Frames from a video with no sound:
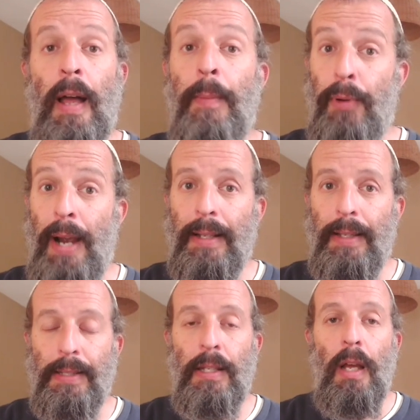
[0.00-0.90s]
and
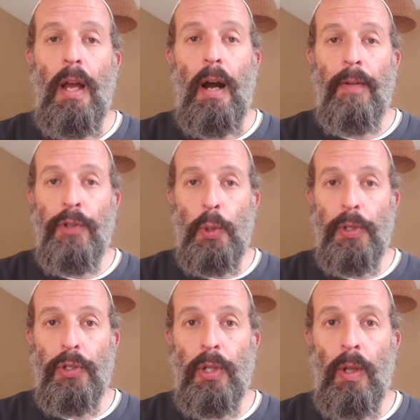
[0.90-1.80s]
practice of
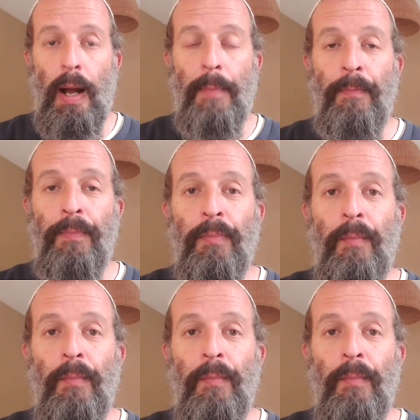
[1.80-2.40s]
Jewish law.